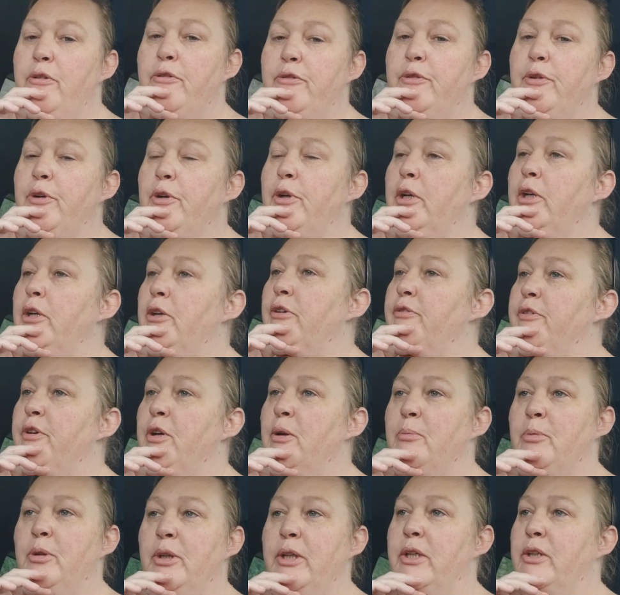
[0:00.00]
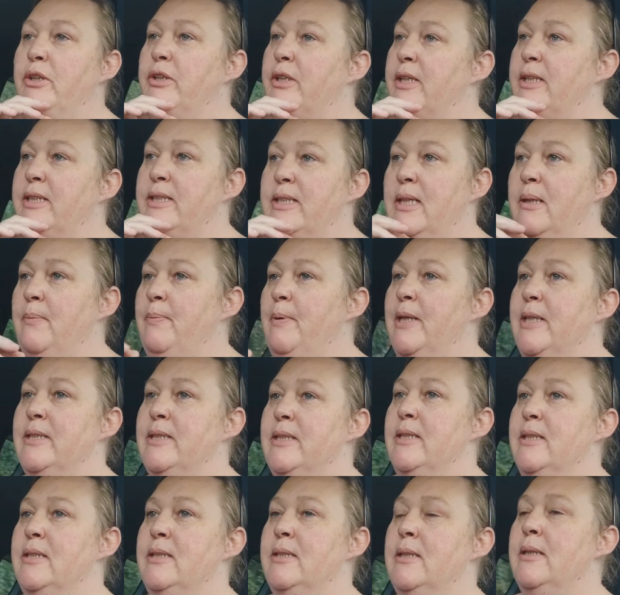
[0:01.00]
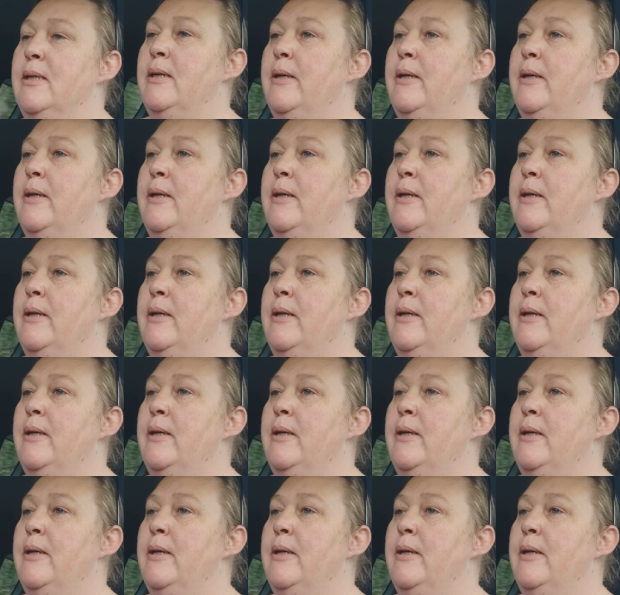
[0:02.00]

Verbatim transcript: For love nor money could I sleep last night.